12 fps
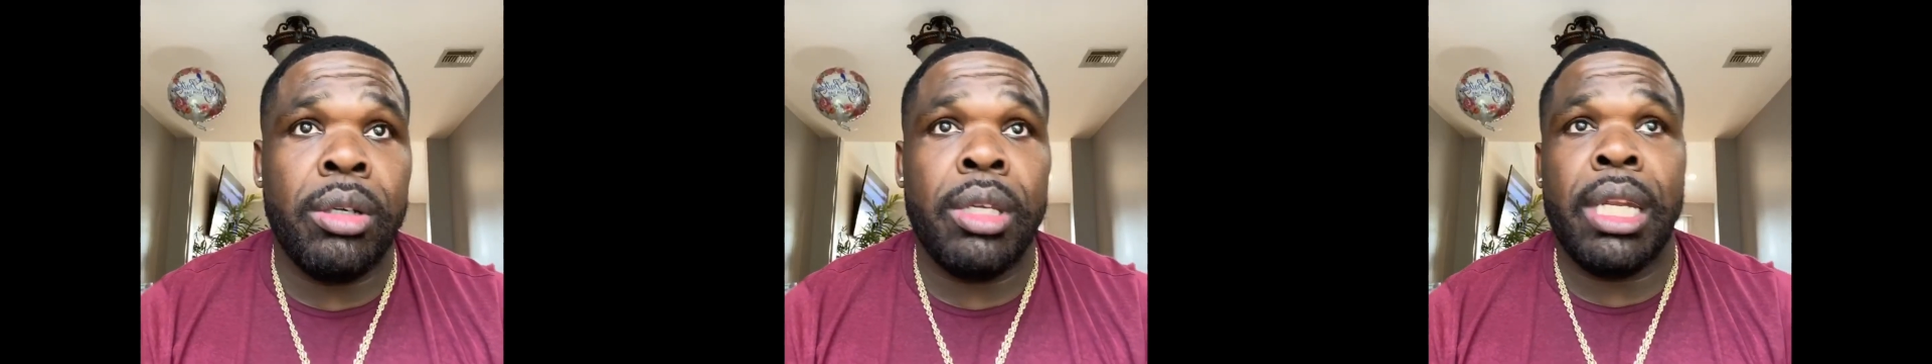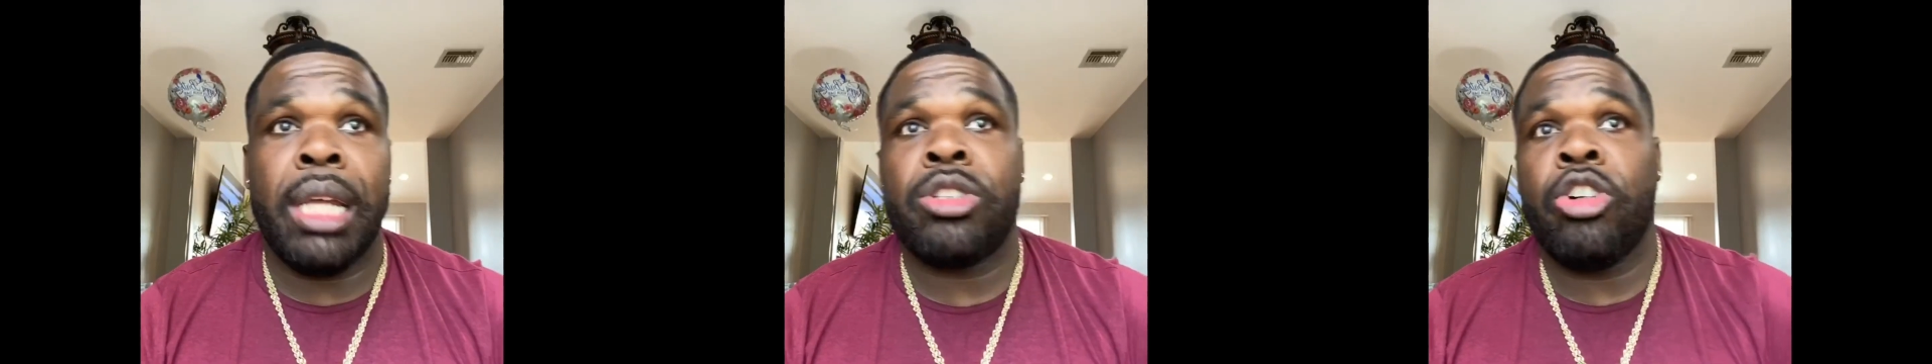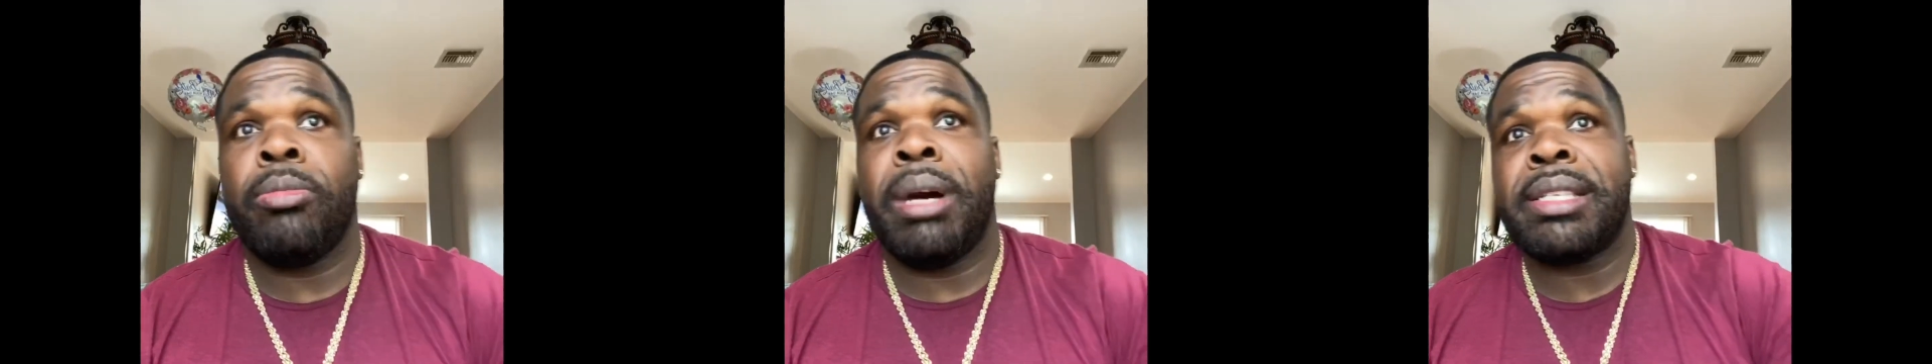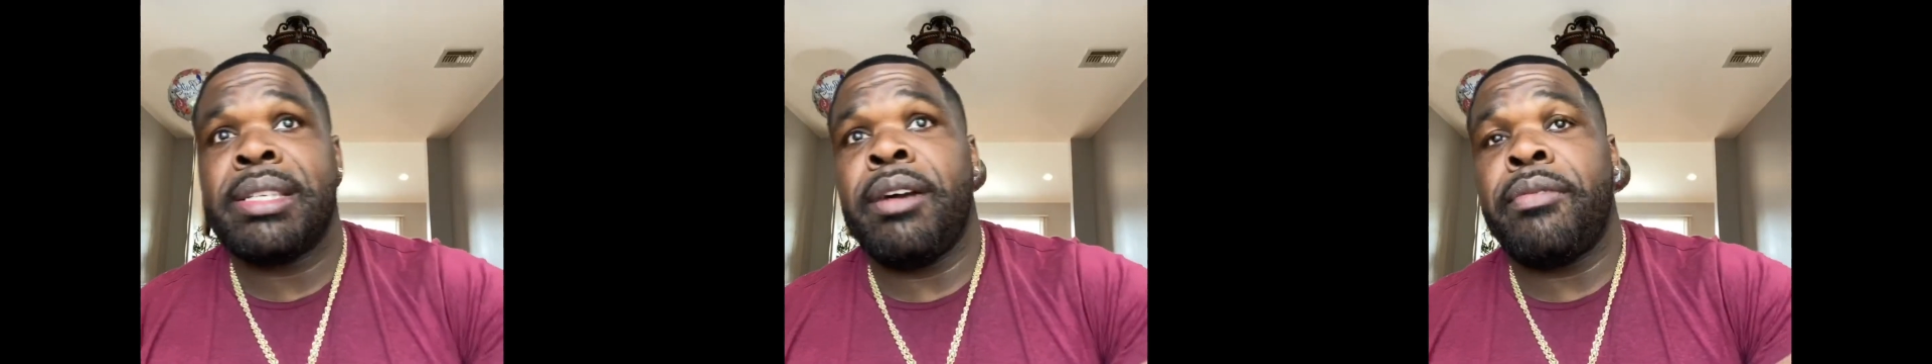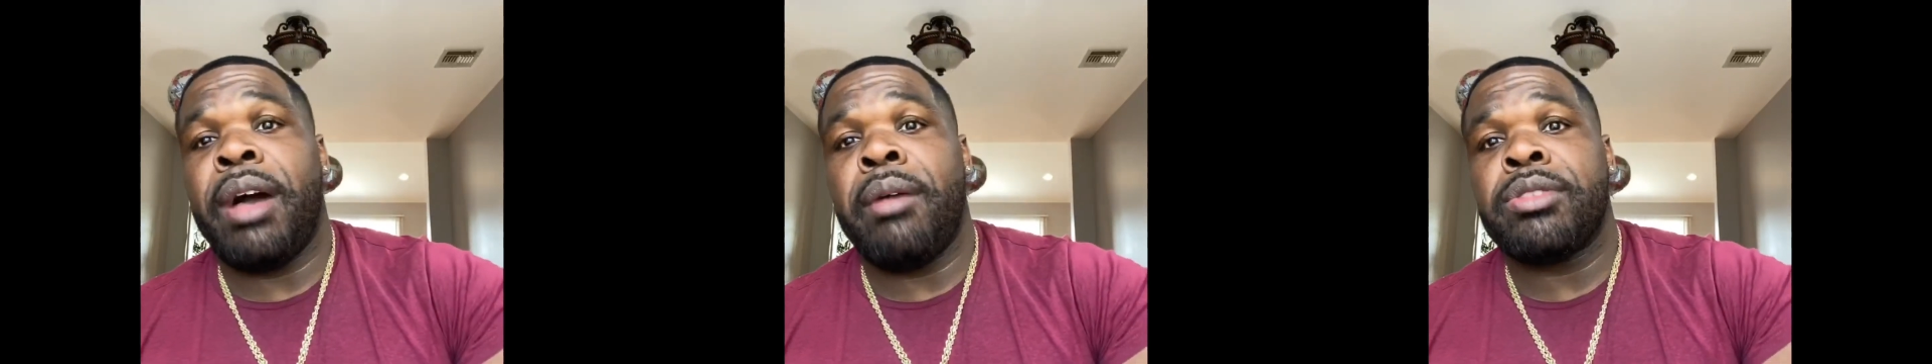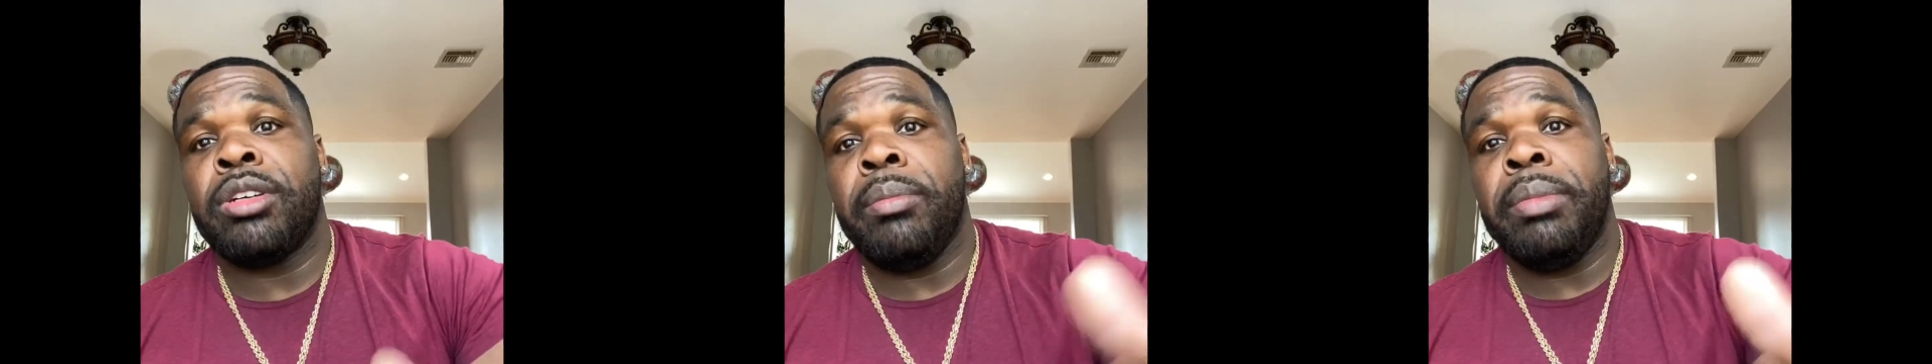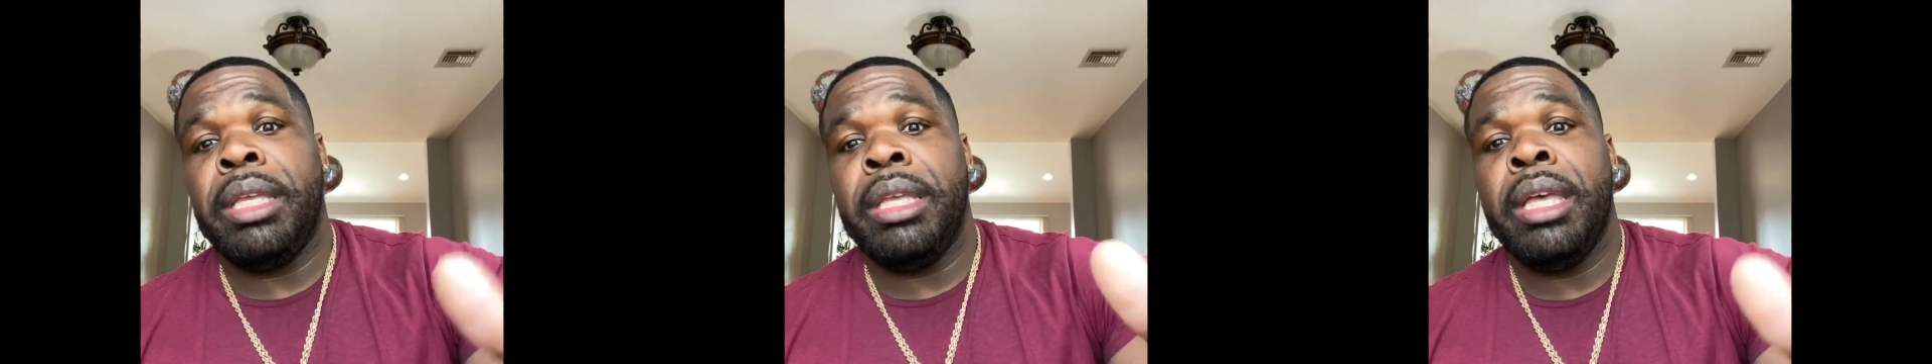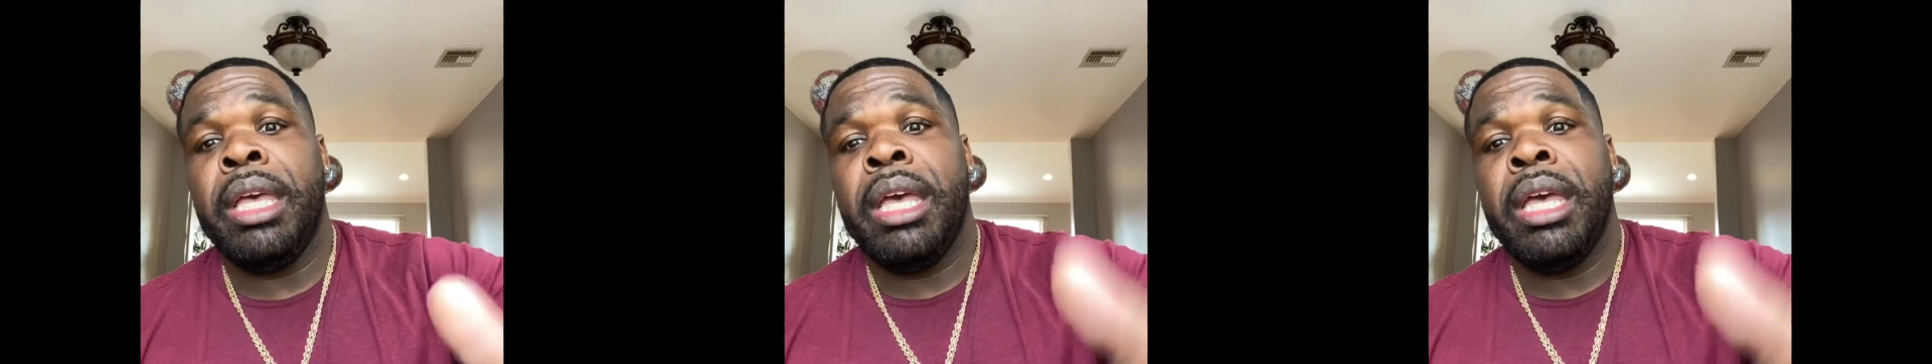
and I told myself I was going to be